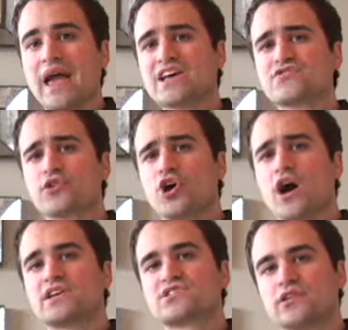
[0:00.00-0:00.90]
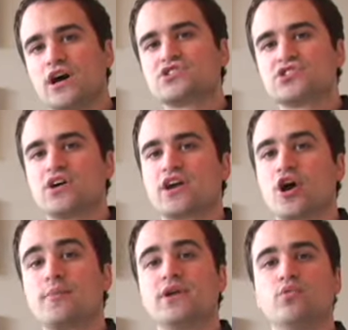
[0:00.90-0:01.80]
As for cost, the Logitech
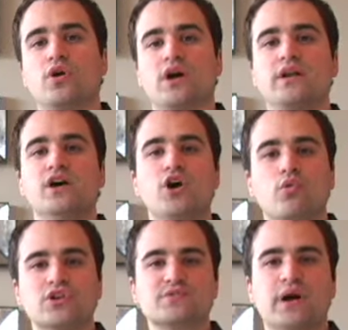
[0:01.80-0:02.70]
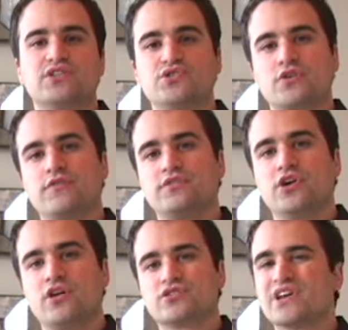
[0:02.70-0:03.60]
Harmony One runs about
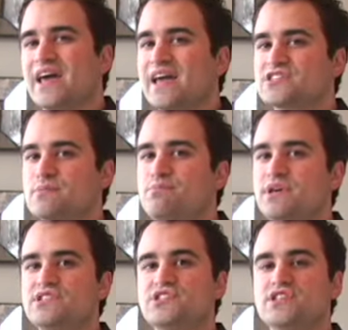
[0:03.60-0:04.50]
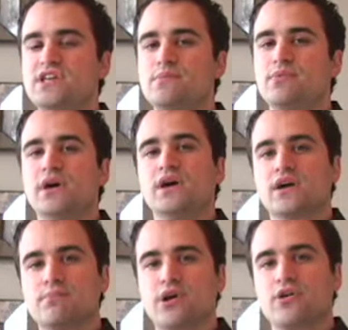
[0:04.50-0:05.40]
$250. It's a bit steep
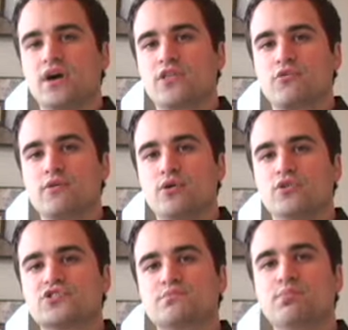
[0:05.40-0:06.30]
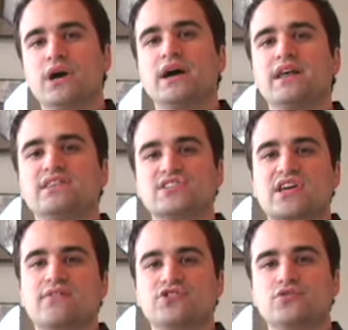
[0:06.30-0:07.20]
compared to other remotes, but it does
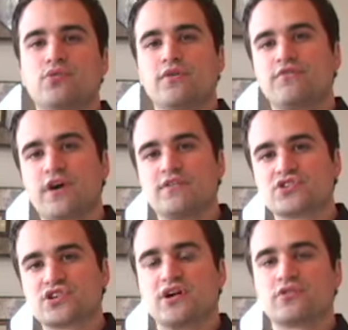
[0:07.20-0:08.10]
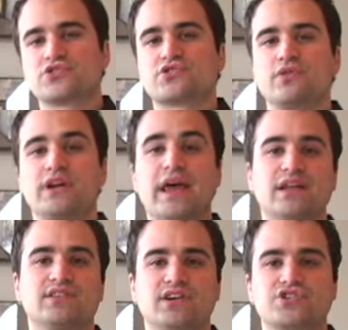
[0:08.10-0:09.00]
have a 2.5-inch color screen
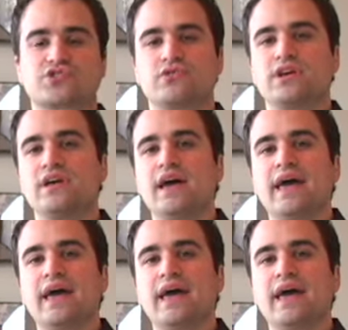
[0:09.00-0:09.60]
and a touch screen,